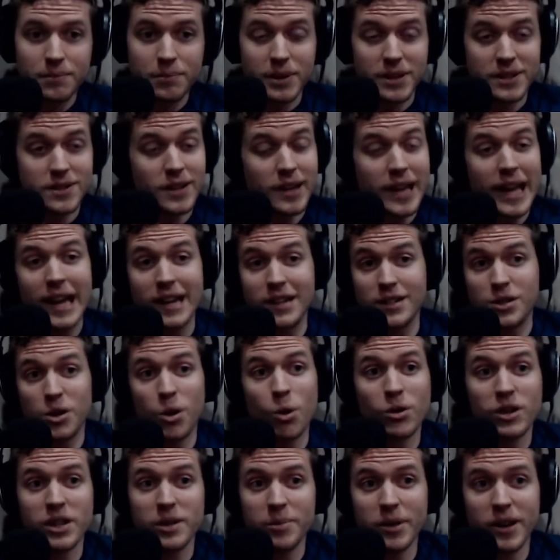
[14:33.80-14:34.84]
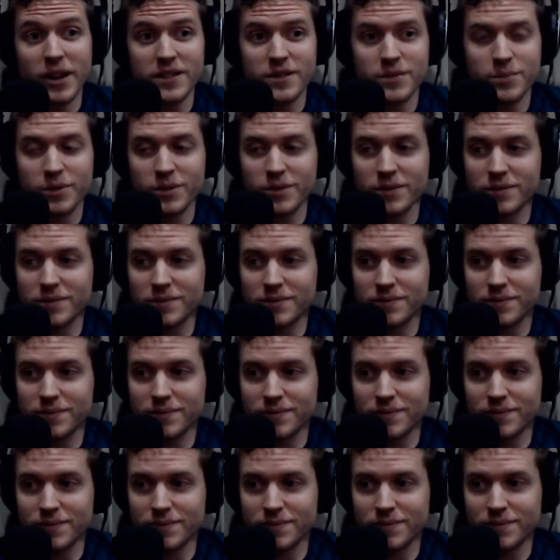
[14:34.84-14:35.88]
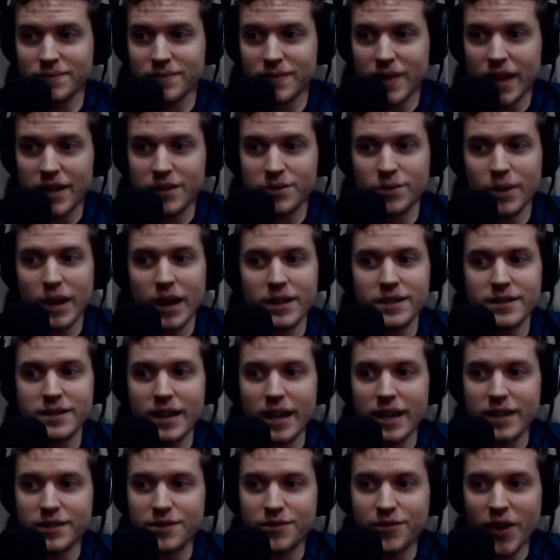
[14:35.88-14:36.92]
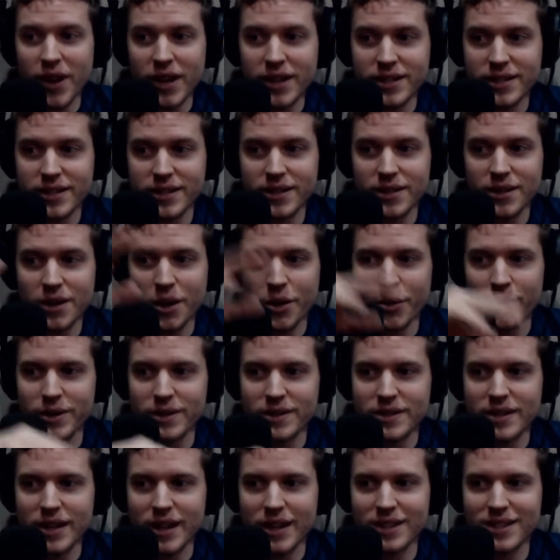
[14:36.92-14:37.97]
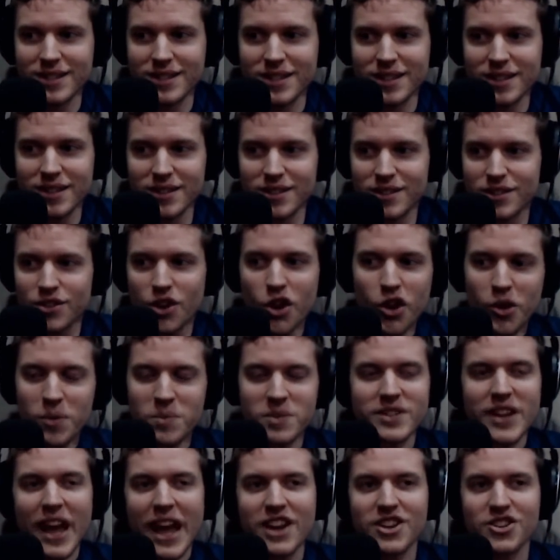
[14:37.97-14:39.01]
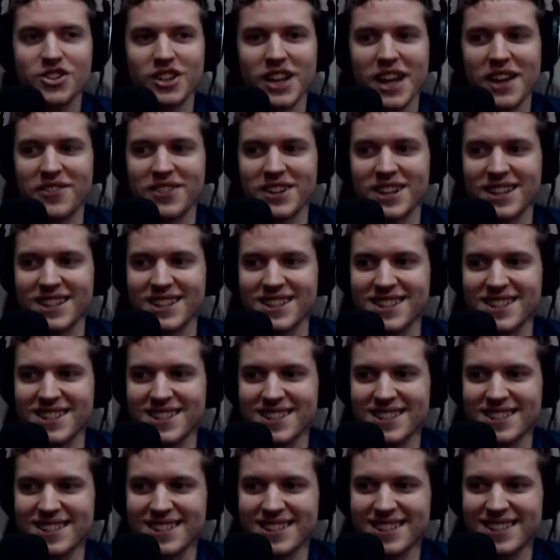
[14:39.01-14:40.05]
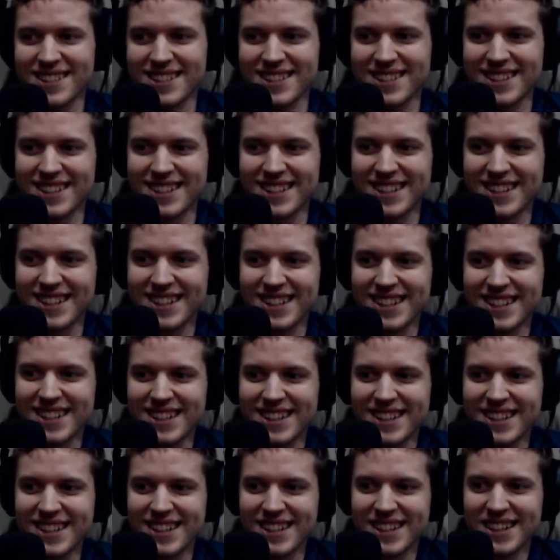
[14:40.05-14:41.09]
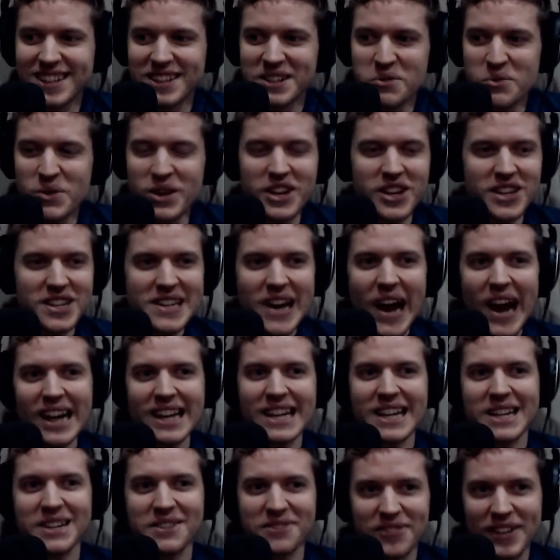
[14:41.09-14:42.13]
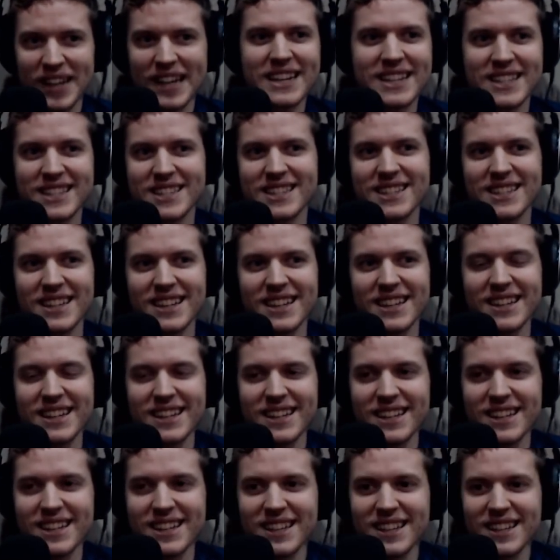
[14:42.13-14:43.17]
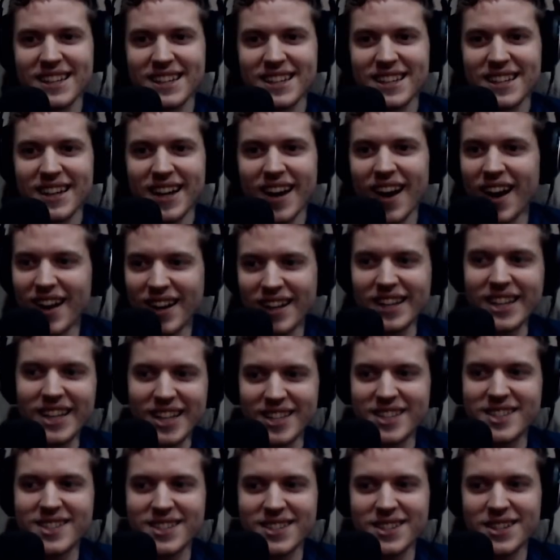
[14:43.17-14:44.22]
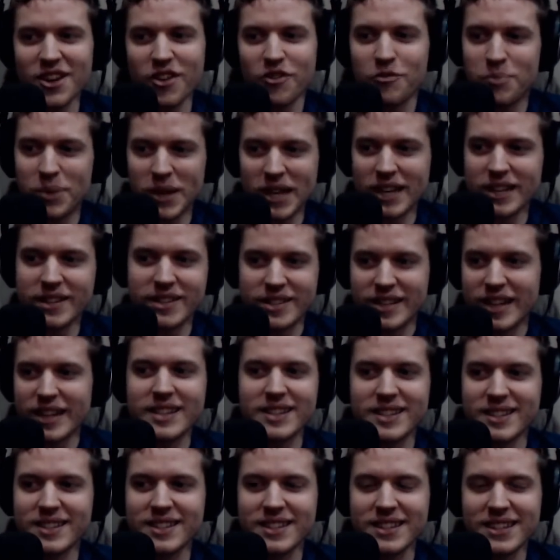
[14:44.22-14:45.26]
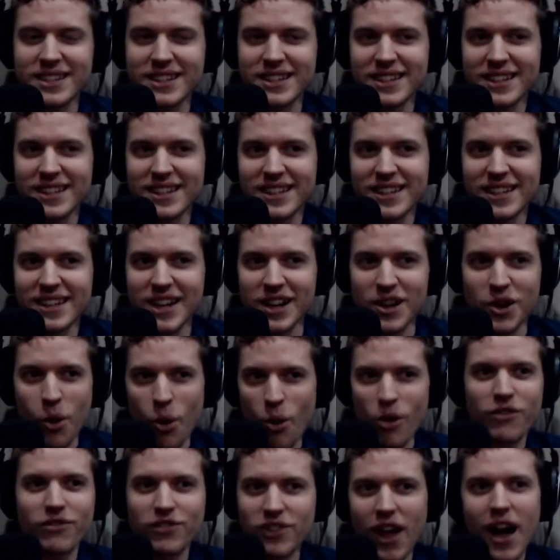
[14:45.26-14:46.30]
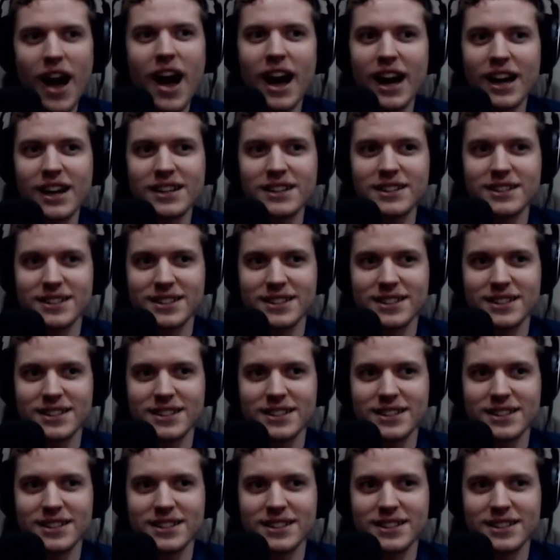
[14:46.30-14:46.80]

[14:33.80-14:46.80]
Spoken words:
But it's, again, totally possible. As Fight Owen says, circumstantial evidence. We could not convict Annalise of being Sis in a court of law.